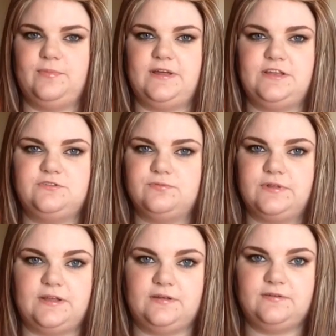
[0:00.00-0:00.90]
but it's
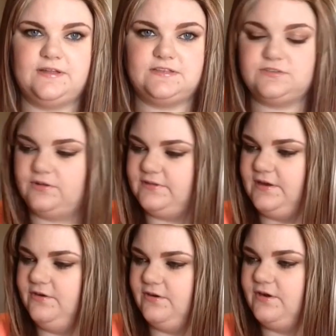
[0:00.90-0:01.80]
really, it's not
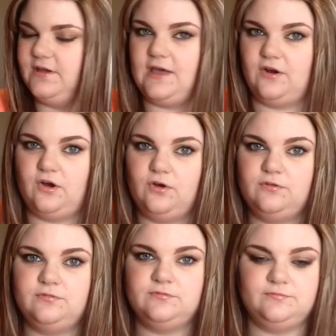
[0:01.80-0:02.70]
that dark at all.